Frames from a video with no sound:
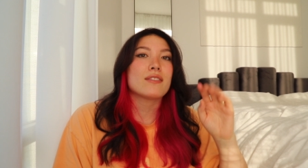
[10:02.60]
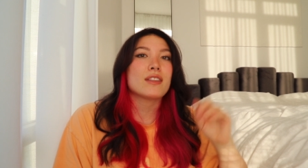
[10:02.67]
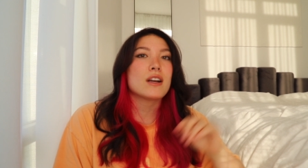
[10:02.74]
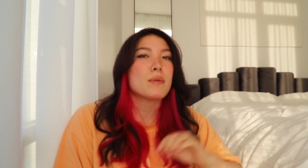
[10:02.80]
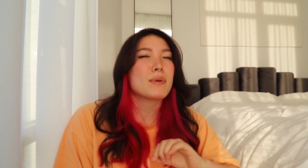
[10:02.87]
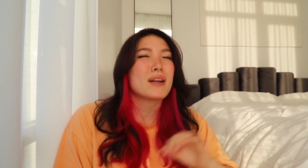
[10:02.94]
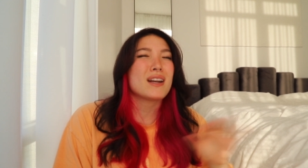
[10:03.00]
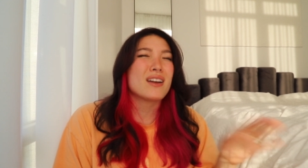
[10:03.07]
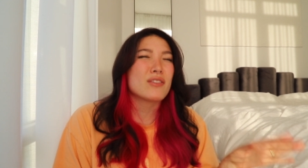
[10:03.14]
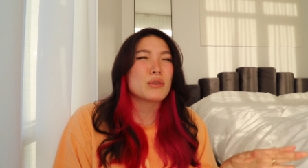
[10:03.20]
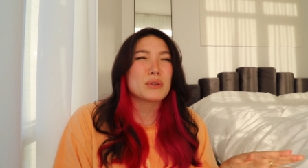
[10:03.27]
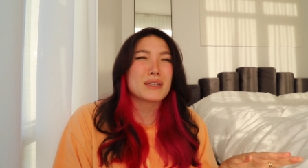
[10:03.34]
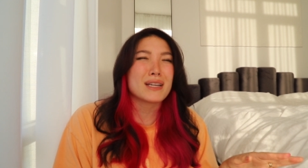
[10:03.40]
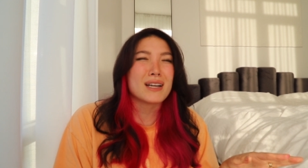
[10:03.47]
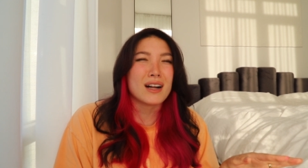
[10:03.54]
there, but I never
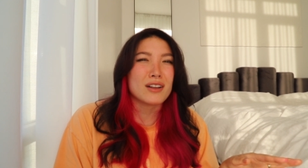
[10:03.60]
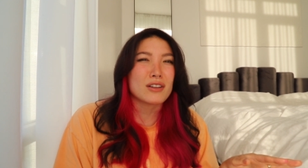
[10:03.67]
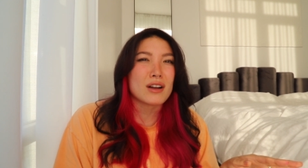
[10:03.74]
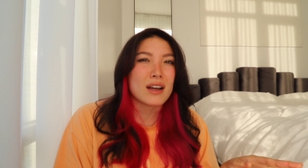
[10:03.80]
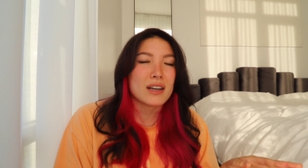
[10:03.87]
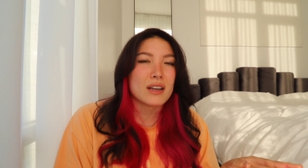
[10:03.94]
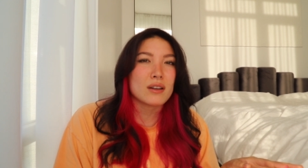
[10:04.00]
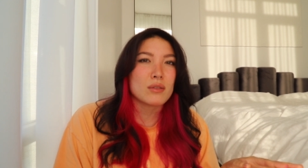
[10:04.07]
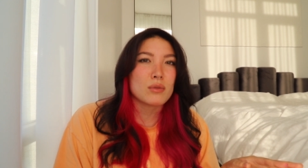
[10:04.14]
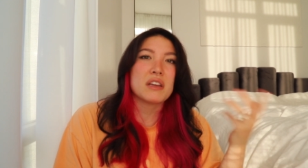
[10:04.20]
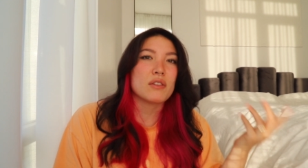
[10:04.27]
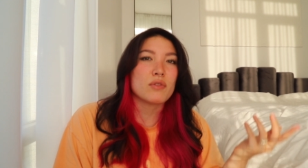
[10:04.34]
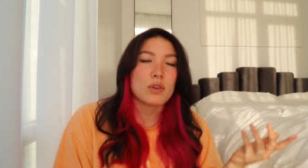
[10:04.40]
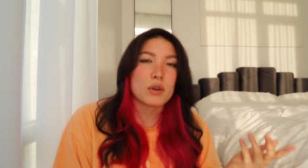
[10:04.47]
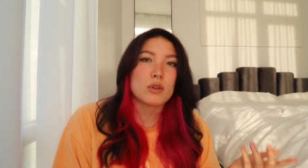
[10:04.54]
really color edit
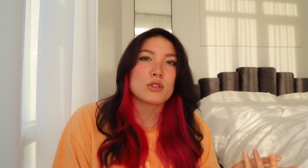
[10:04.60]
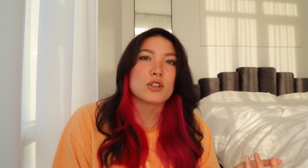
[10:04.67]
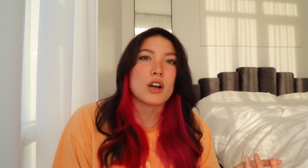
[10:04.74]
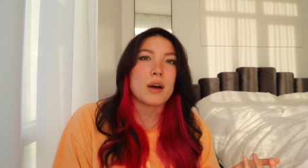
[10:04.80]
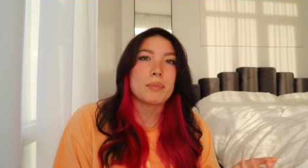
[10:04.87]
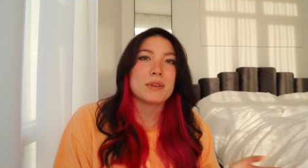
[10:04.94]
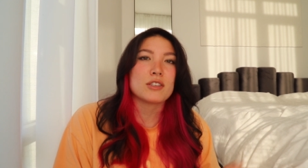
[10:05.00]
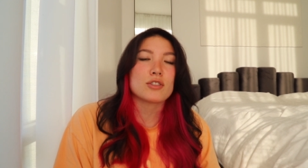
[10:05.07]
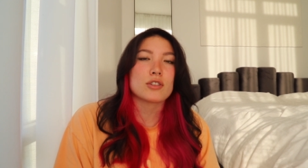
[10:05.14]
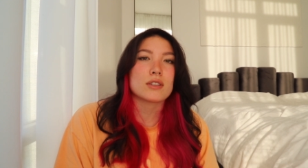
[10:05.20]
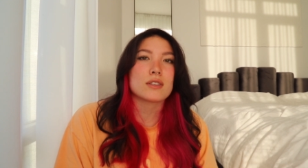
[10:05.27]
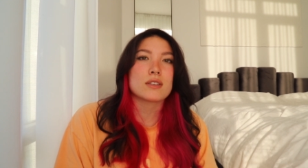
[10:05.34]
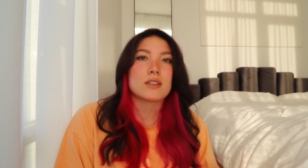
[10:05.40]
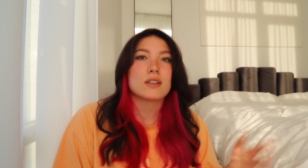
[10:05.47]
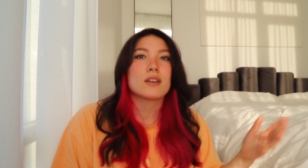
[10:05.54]
in Photoshop. It's
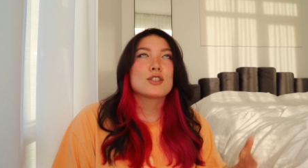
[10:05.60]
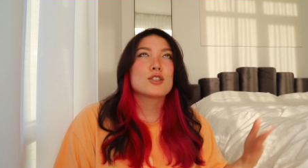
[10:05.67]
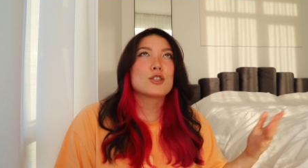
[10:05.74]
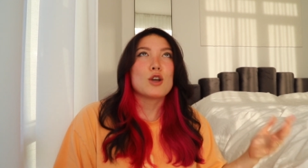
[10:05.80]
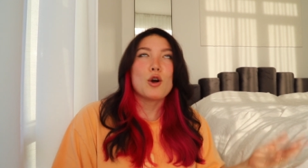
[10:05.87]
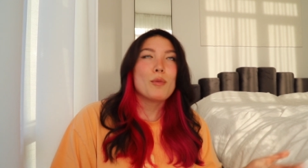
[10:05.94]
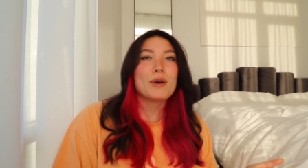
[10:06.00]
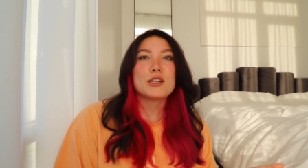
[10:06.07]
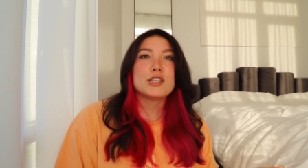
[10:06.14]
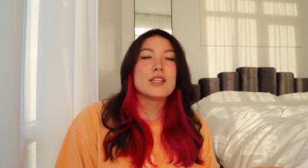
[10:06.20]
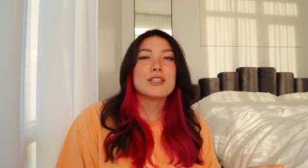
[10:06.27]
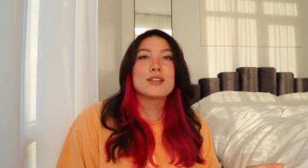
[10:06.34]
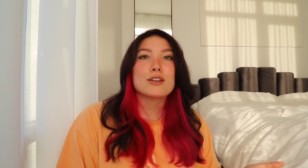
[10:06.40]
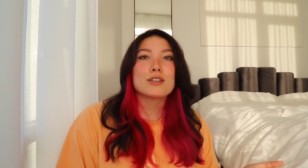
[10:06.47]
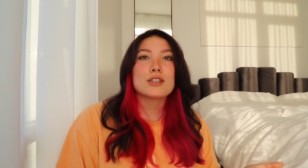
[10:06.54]
just so much
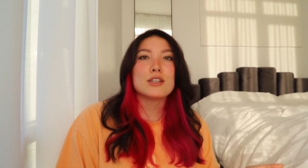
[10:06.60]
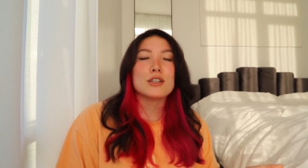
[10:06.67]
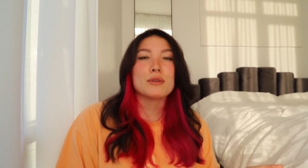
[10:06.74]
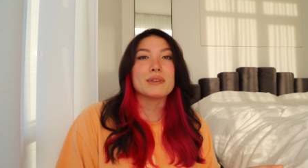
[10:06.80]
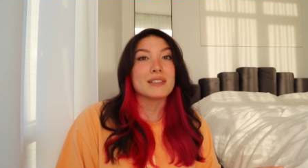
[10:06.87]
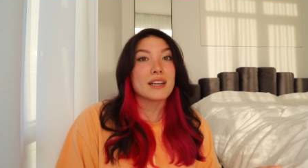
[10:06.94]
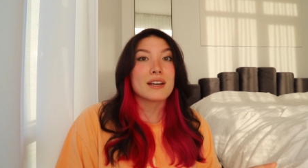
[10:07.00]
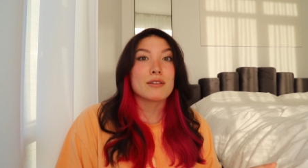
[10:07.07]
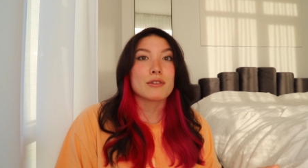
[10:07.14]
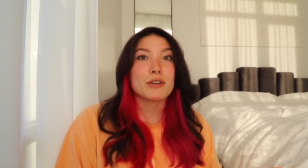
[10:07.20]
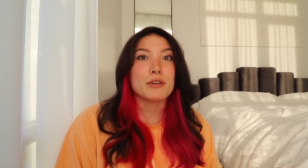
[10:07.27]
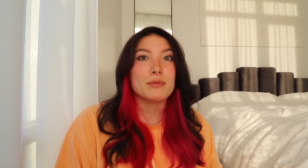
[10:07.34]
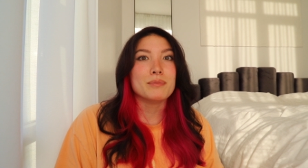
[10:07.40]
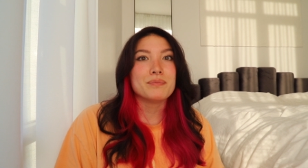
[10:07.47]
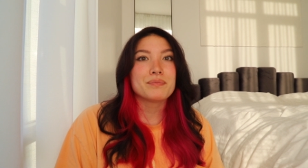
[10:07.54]
easier to do in
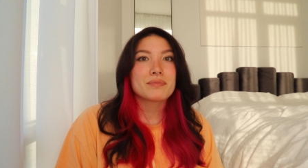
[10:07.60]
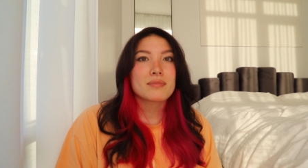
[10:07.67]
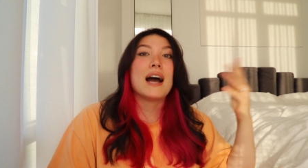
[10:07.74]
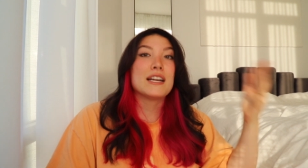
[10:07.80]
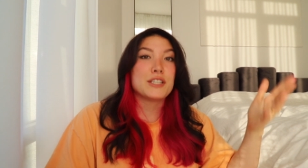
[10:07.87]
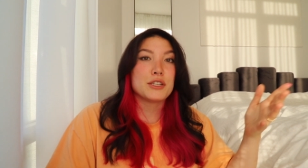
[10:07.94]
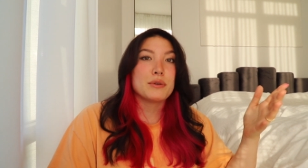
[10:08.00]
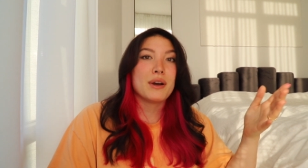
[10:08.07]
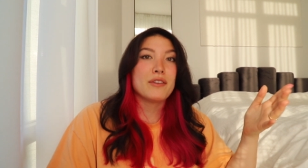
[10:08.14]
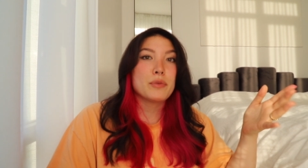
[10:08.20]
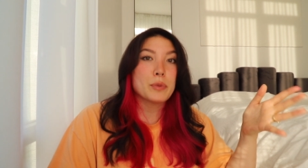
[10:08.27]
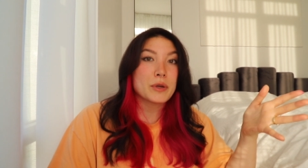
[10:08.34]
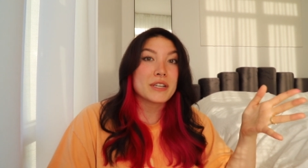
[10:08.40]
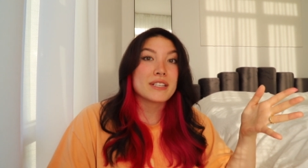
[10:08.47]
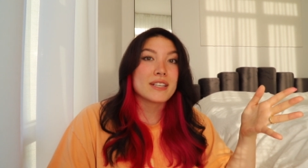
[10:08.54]
Lightroom. I do have a
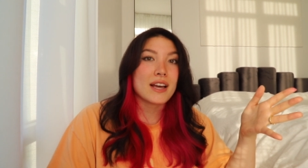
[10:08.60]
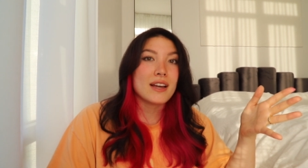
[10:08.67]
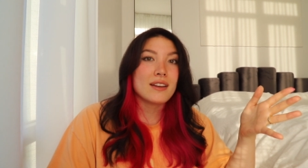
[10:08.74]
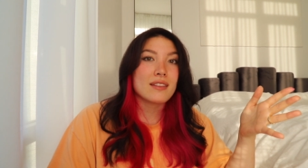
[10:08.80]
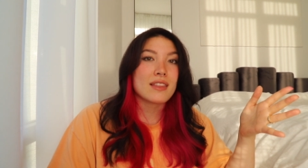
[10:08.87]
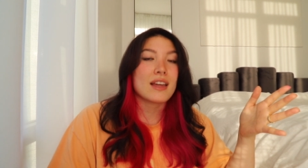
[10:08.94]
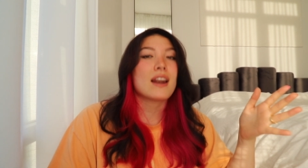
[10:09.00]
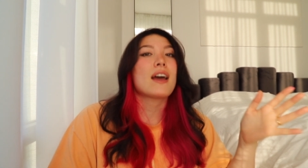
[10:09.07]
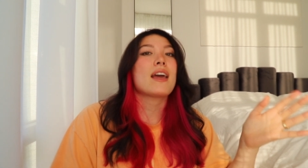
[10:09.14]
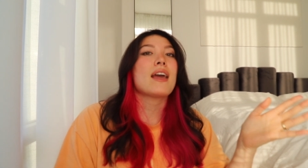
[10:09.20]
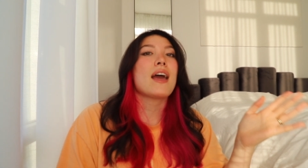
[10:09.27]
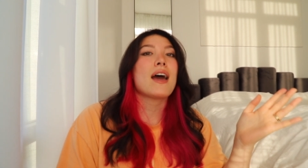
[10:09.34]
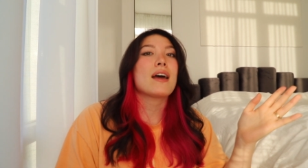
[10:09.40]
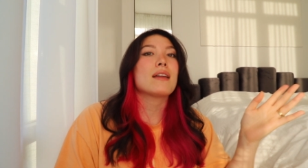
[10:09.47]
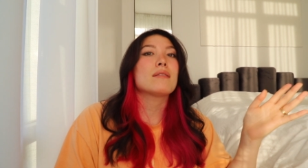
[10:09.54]
preset that I
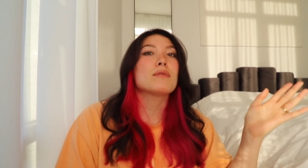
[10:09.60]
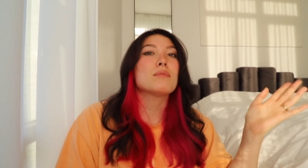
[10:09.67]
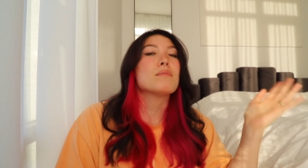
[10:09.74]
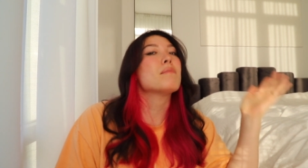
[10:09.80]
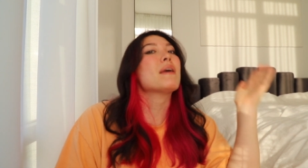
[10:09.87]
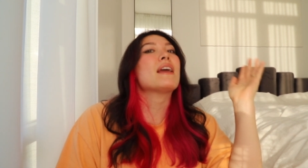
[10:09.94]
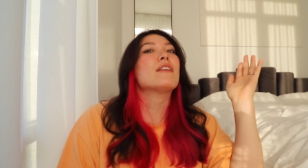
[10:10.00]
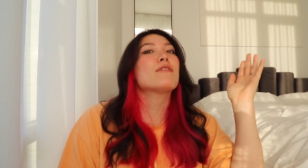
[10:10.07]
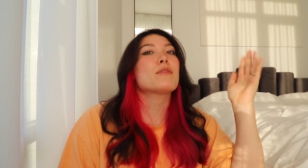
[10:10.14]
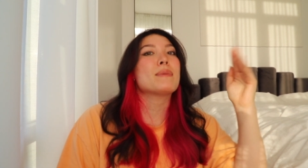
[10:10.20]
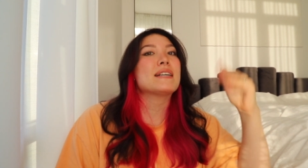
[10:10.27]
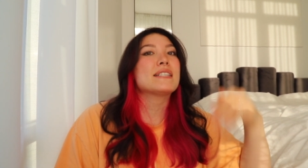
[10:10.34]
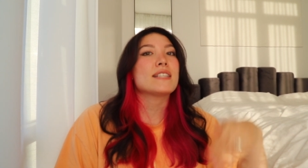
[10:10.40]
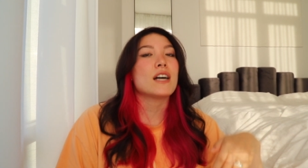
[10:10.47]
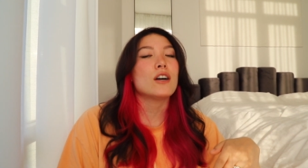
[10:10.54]
had made for
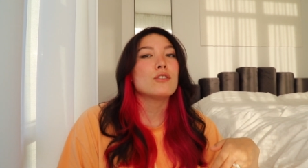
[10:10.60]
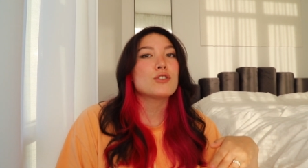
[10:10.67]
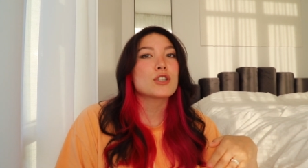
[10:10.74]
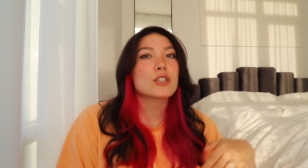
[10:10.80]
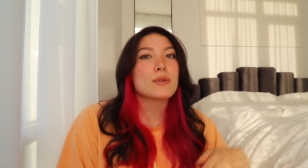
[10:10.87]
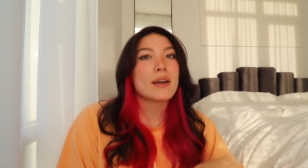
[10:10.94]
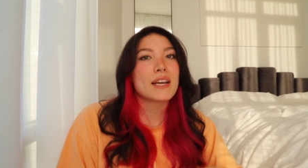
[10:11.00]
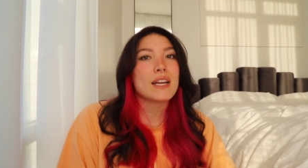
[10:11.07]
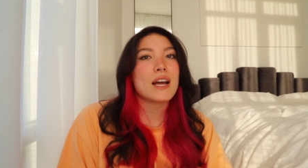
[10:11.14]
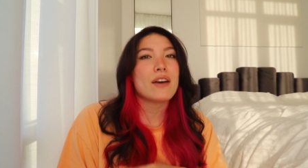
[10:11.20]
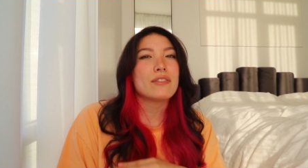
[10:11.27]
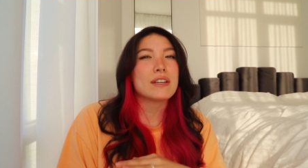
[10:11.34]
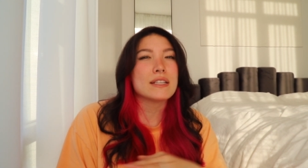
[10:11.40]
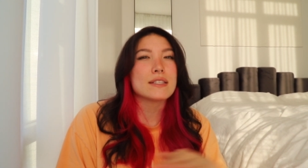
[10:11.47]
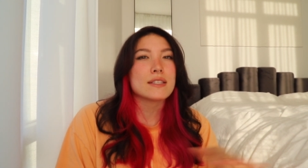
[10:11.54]
myself just so I can
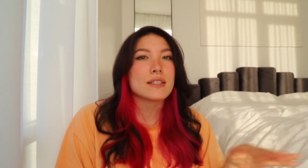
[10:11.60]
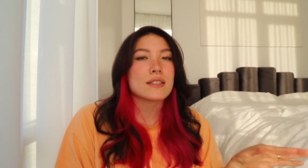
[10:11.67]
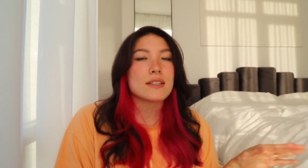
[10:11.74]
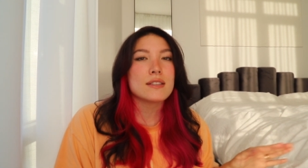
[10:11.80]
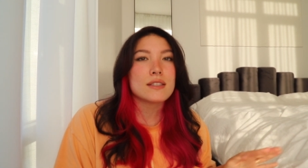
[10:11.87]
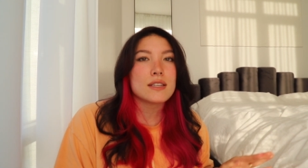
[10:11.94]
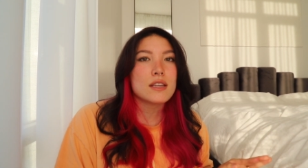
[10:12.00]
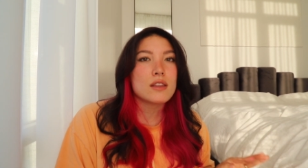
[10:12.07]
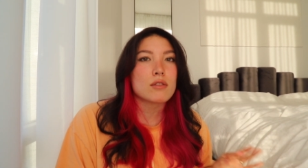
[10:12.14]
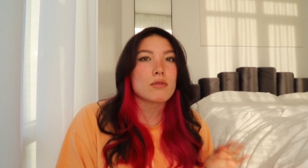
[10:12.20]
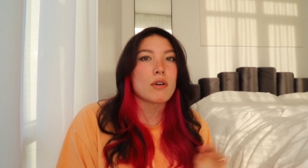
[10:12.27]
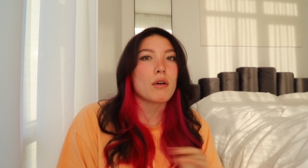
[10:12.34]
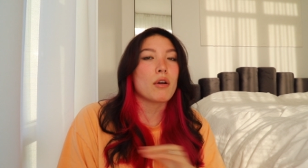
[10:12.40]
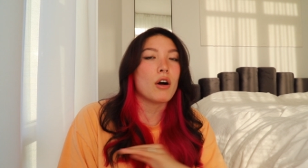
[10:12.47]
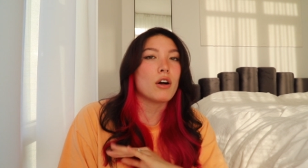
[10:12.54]
have consistency
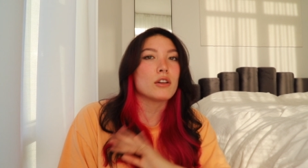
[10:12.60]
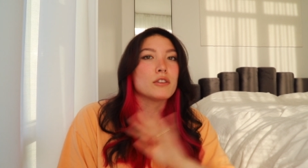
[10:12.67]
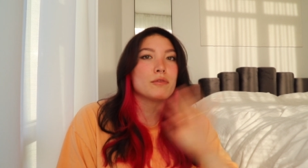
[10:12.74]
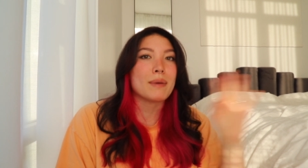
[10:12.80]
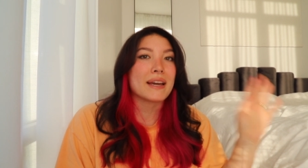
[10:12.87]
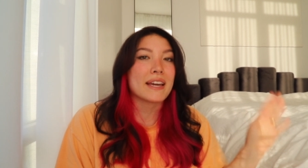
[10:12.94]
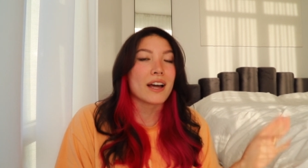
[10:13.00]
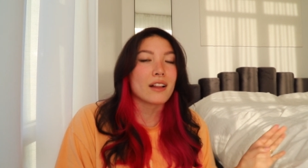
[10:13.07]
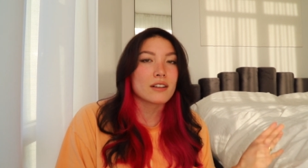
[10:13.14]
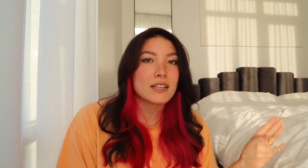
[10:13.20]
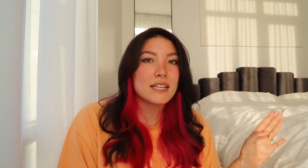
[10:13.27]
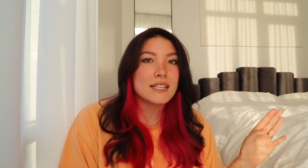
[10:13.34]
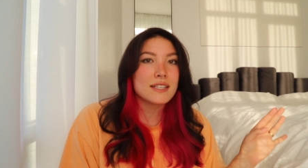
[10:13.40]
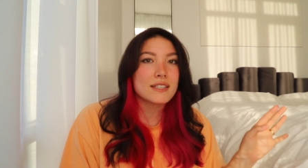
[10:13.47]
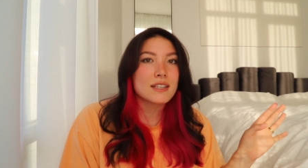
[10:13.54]
throughout all of my
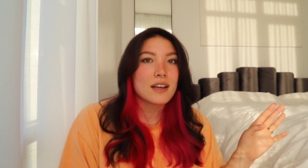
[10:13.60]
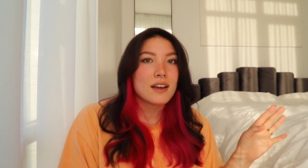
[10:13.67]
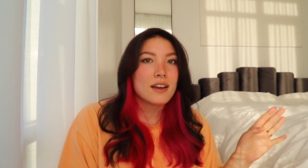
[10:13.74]
galleries